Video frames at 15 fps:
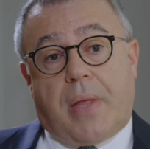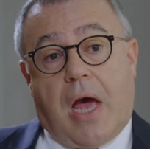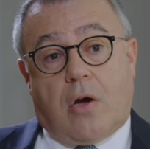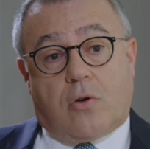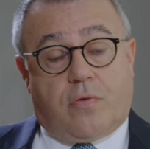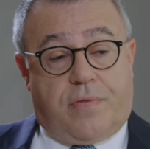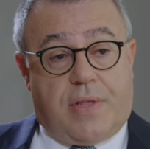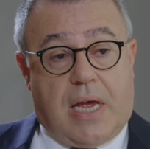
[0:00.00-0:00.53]

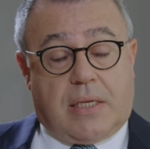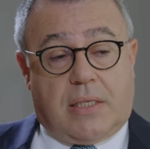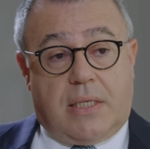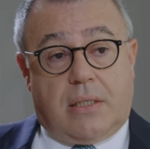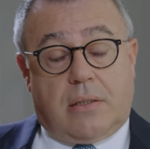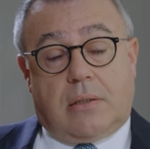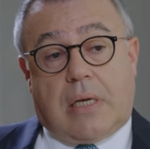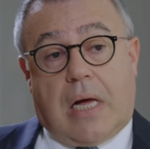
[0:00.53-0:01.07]
Out of that
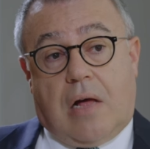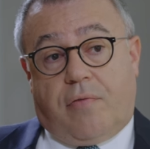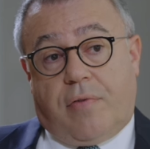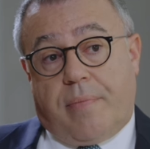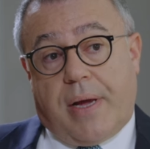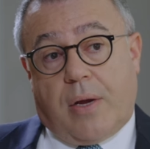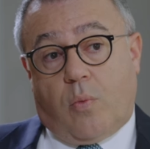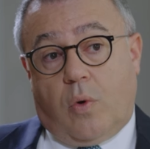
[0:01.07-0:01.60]
deal, Alpha
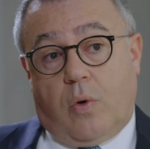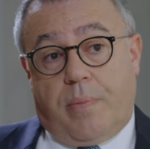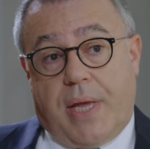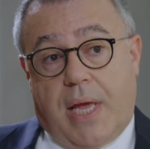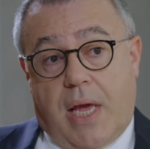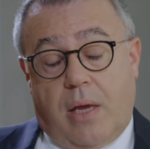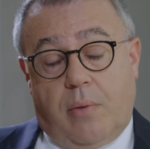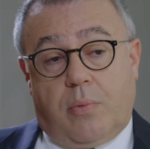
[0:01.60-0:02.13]
Bank will be
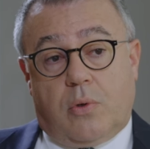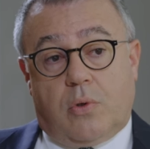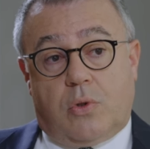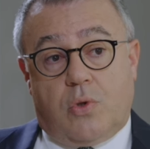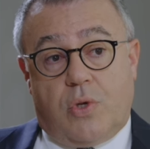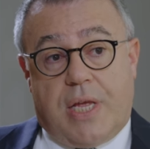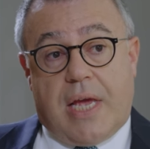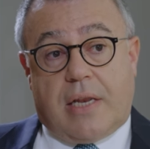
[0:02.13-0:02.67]
able
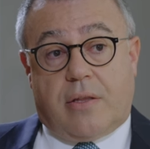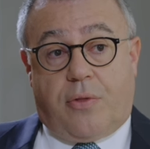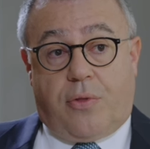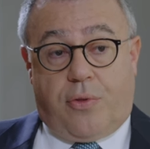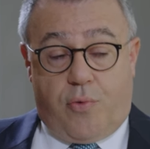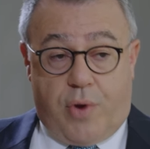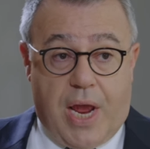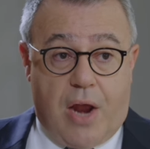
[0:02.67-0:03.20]
to get
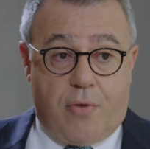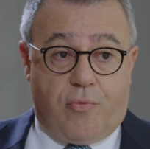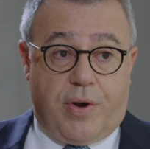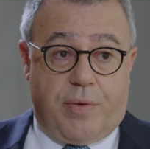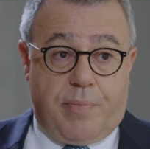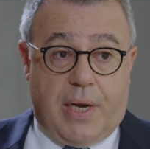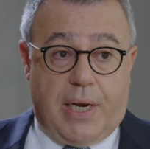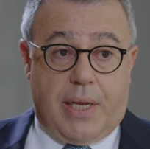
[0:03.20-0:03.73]

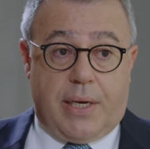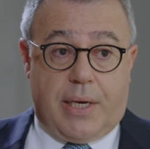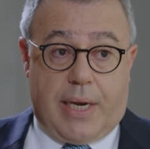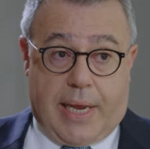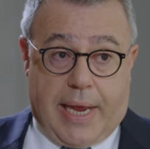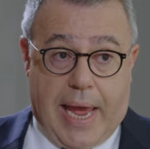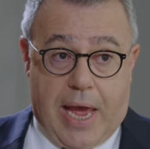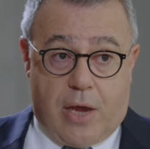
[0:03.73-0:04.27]
300 million in
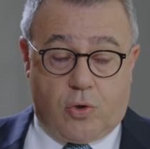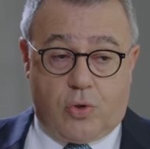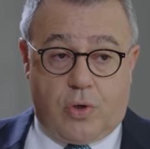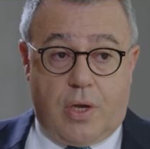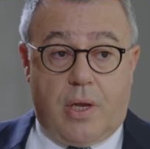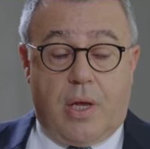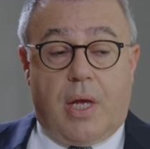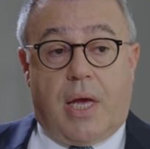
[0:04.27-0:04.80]
cash
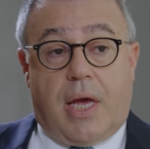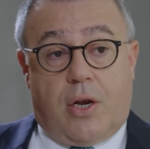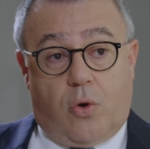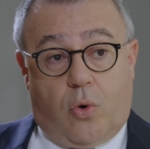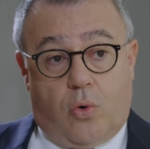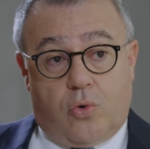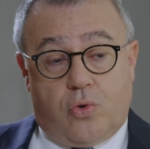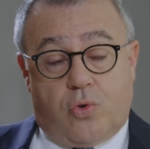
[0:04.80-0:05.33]
and
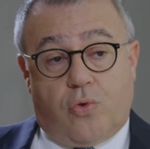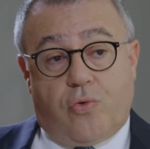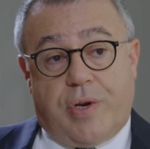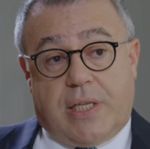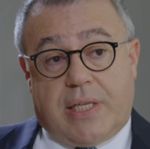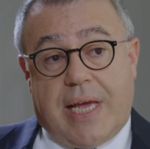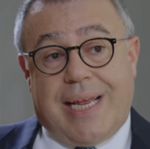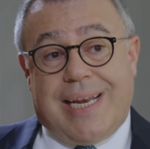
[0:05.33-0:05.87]
also
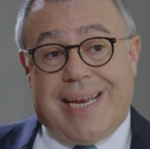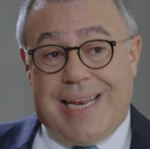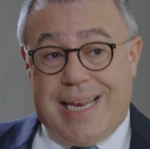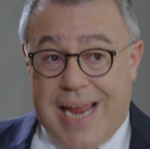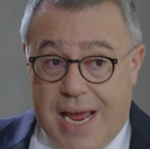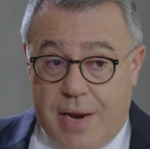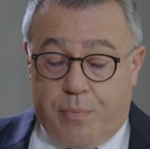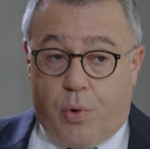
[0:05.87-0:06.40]
retain
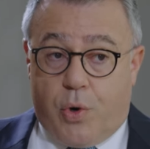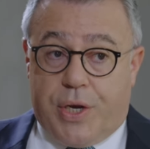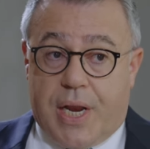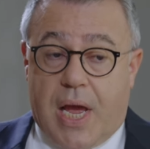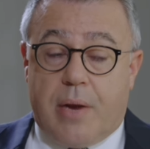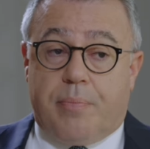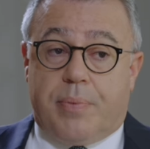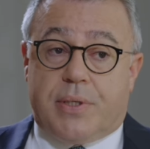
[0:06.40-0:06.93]

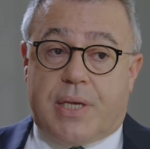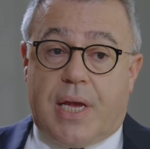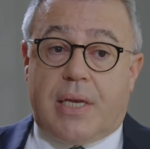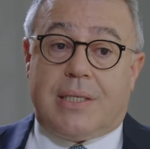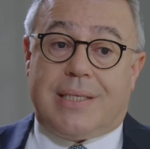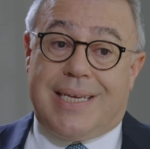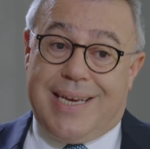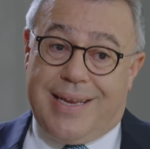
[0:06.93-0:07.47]

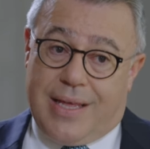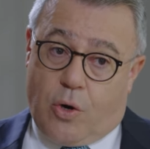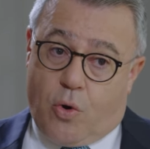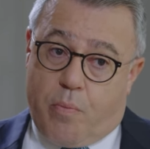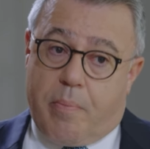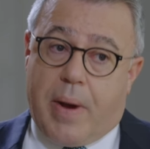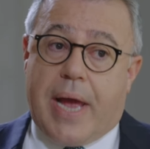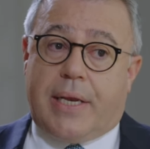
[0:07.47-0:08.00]
9.9% in the
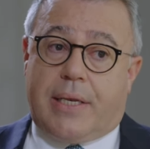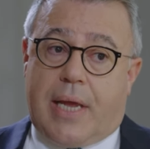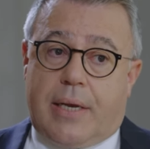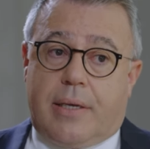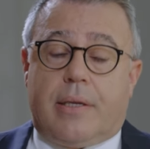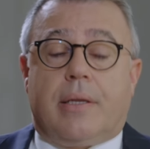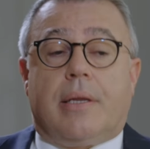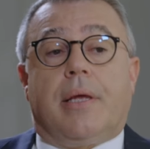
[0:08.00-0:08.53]
combined
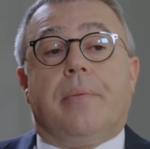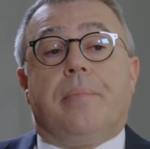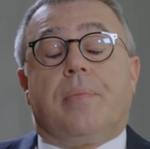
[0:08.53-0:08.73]
entity.